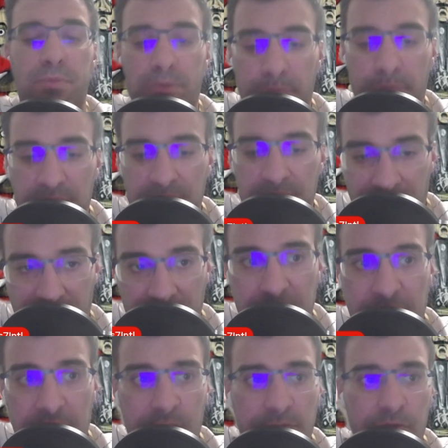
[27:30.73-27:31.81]
Be very
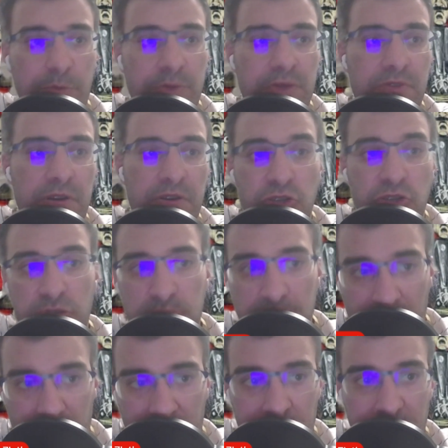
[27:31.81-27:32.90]
careful, be very
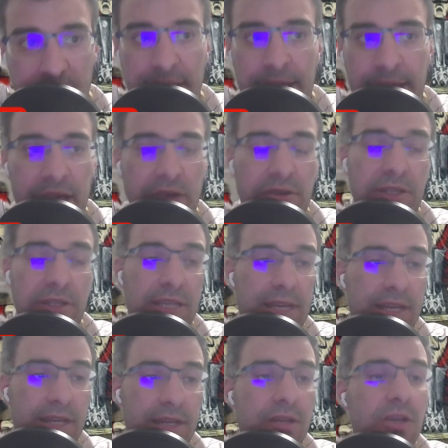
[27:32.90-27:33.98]
smart and
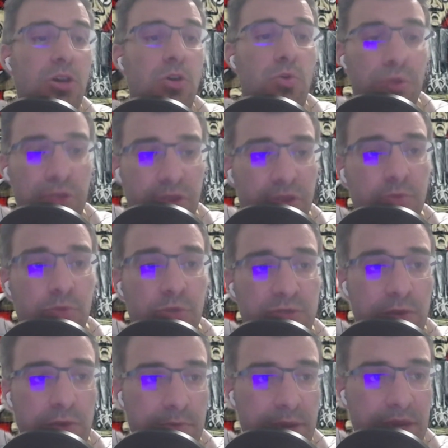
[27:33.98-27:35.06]
calculated with the moves
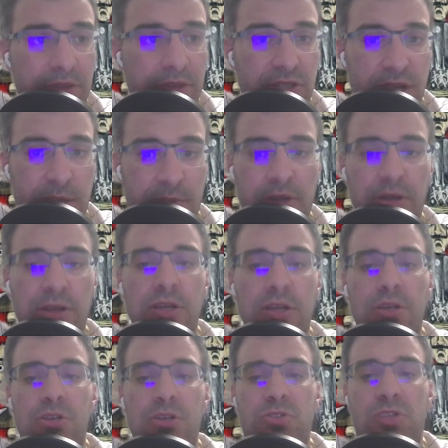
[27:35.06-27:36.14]
that we make this summer
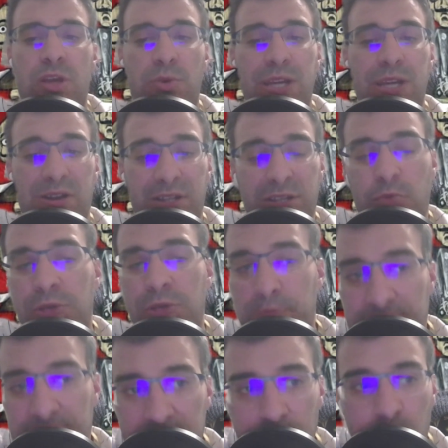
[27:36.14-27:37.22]
so that we not only
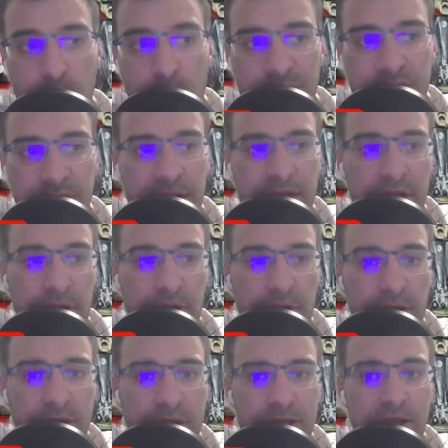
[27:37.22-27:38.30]
repeat what we've done in
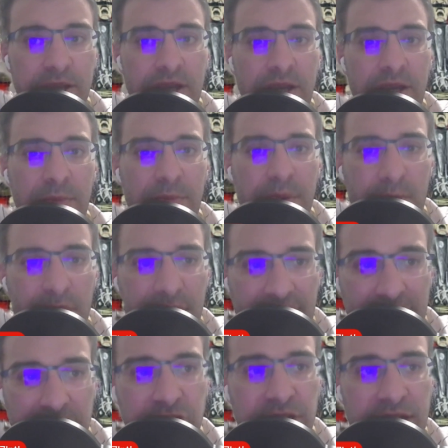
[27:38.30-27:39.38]
Greece, but we
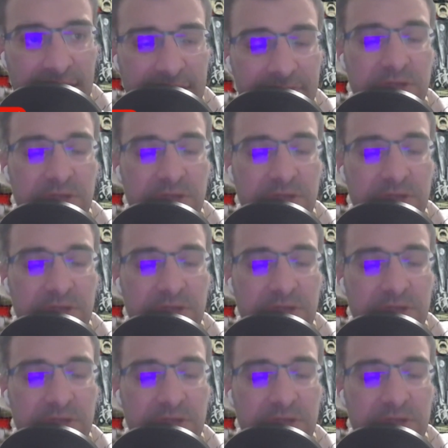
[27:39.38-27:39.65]
actually have some